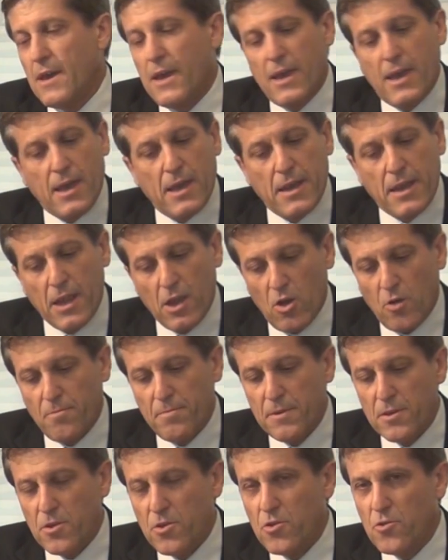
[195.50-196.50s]
and
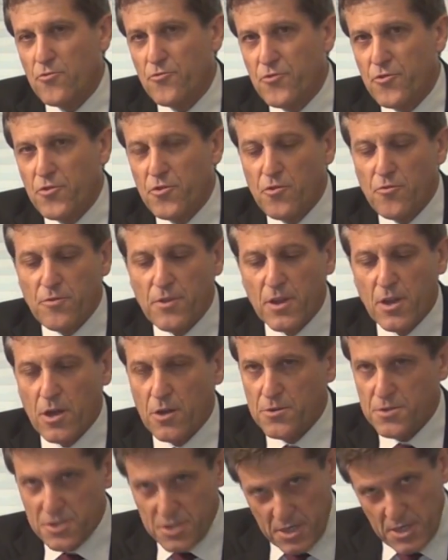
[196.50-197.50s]
help you to
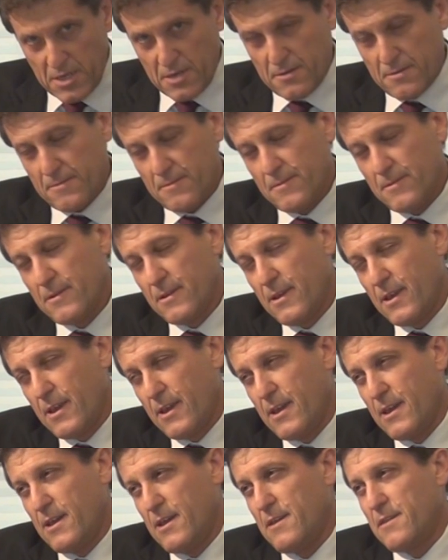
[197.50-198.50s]
negotiate.
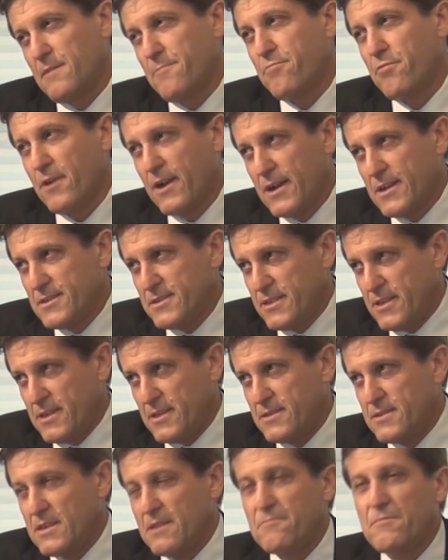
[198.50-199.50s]
And the
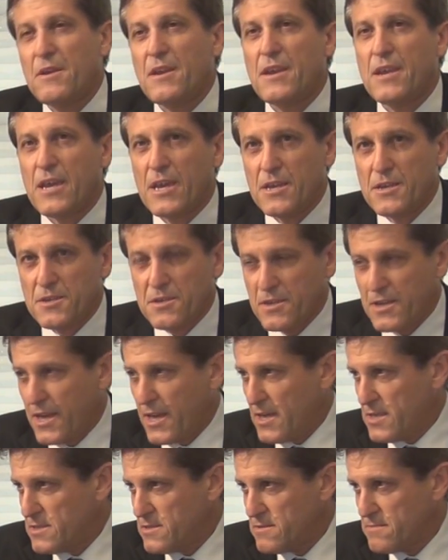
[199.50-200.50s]
process that mediation
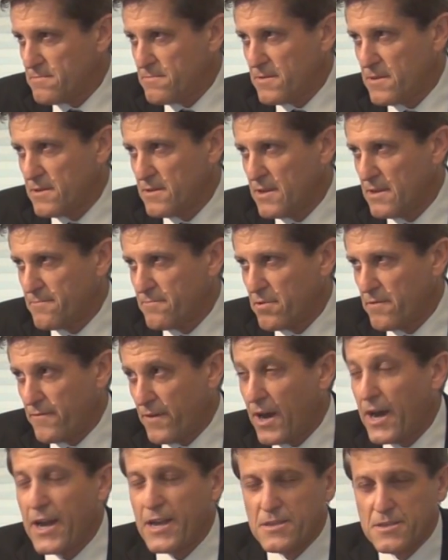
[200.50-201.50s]
that
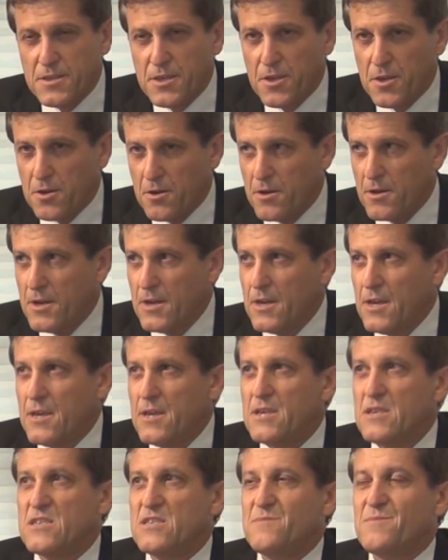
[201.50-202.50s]
provides here
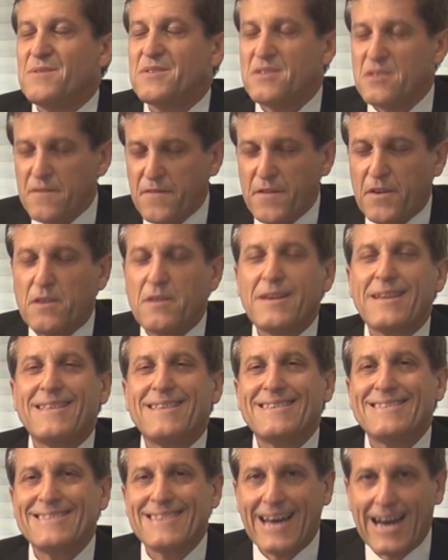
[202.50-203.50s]
is specifically
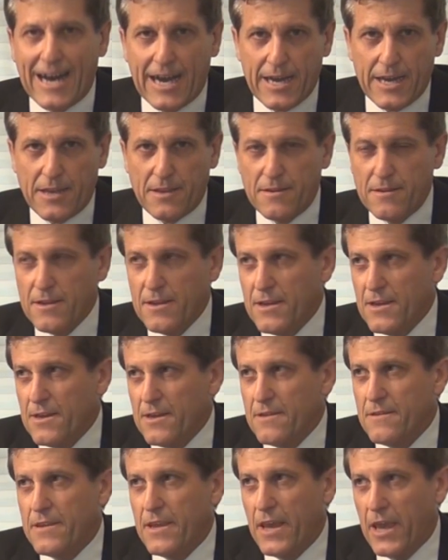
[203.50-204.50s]
designed
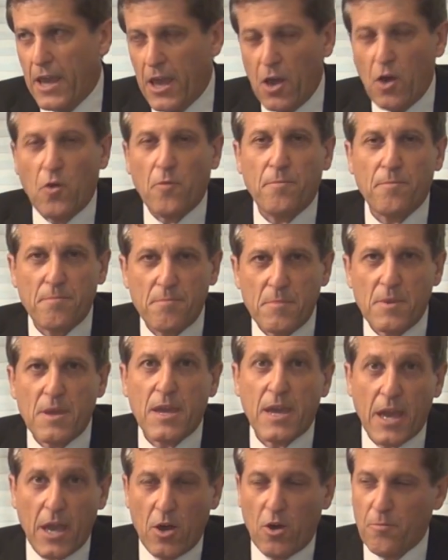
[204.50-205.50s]
to help
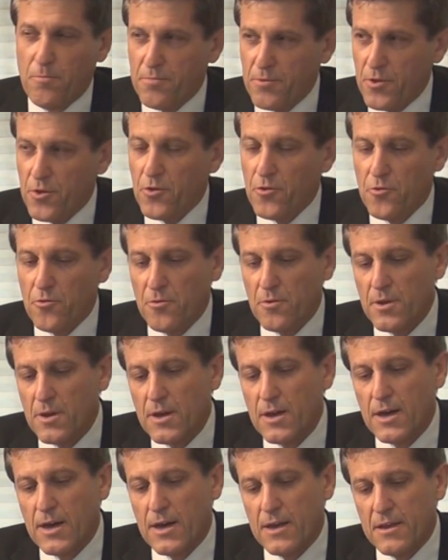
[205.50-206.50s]
me help you
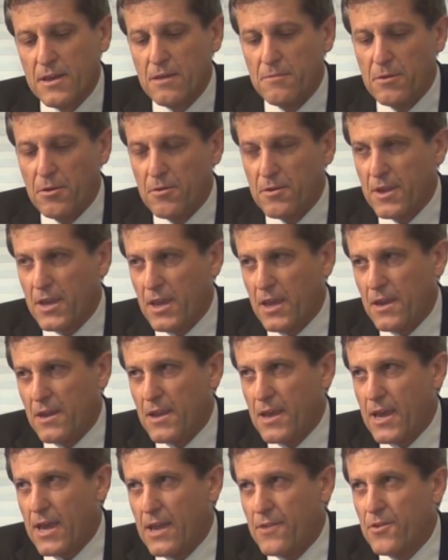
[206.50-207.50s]

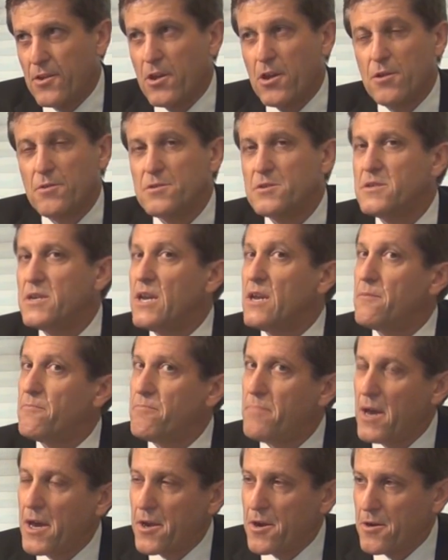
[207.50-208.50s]
communicate and
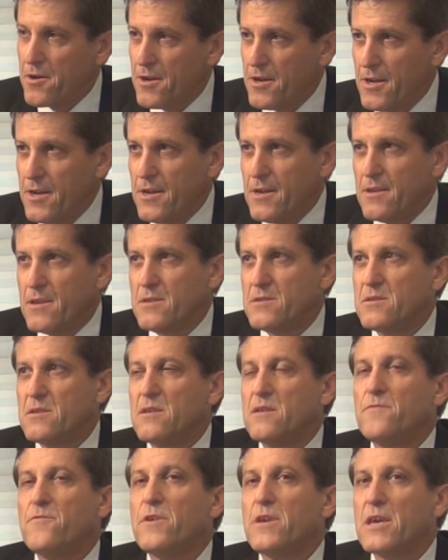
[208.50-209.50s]
negotiate better to
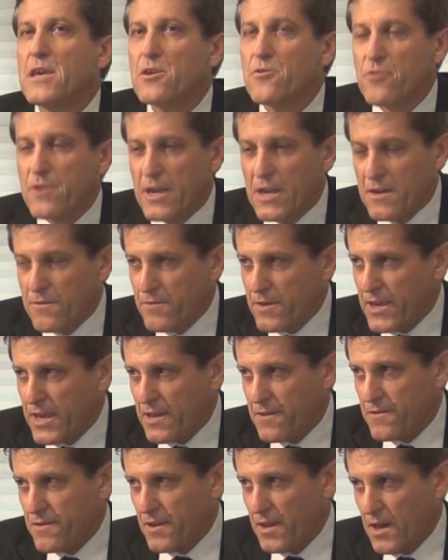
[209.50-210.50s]
see if we can creatively
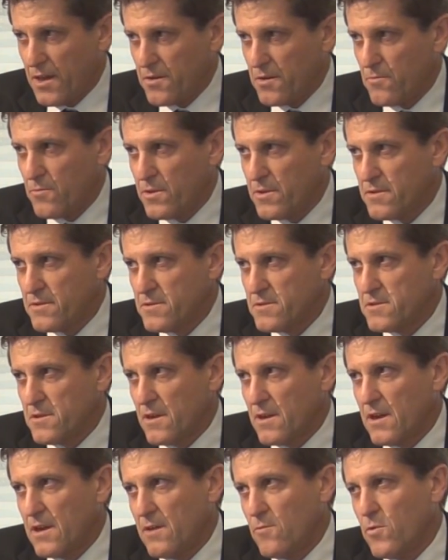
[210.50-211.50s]
get together with
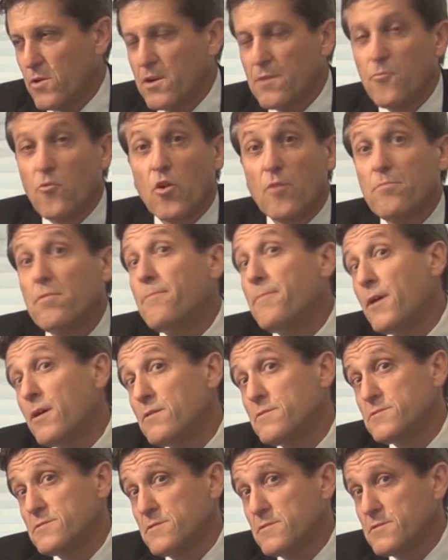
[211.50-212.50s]
one or more
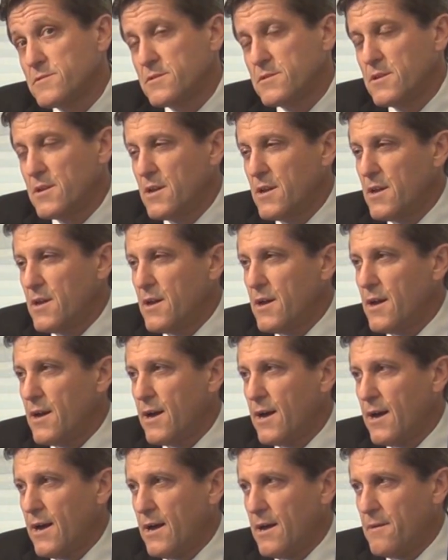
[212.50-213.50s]
proposals
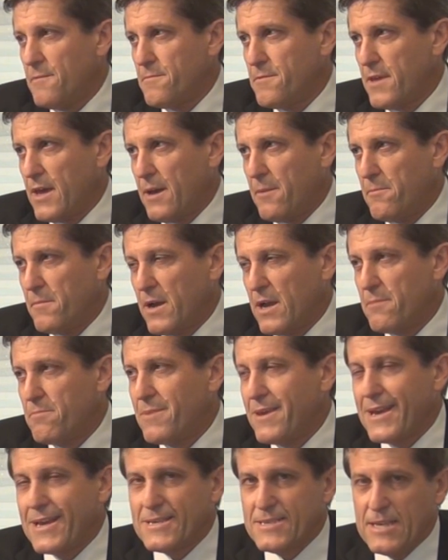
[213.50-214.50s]
that might
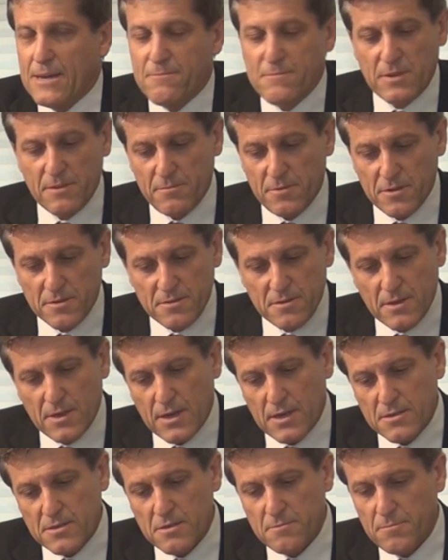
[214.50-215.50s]
be acceptable
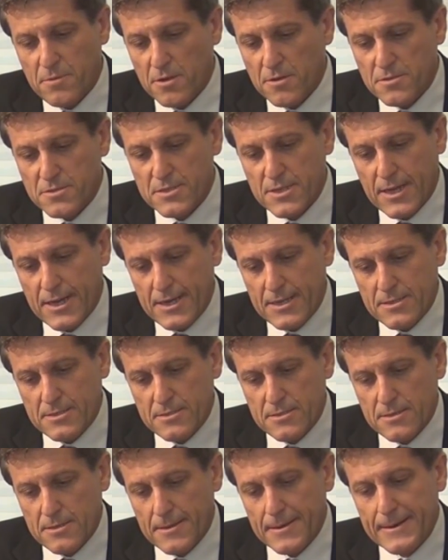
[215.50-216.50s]
to both
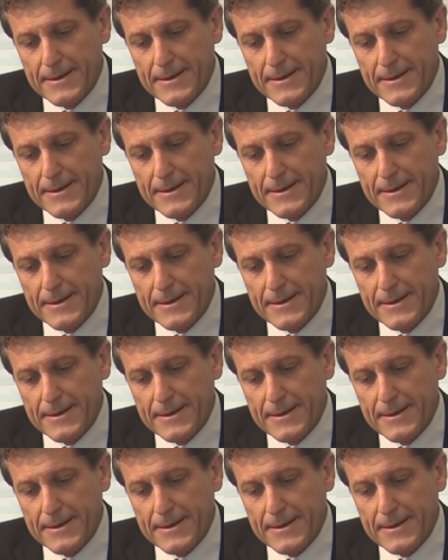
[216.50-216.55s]
sides.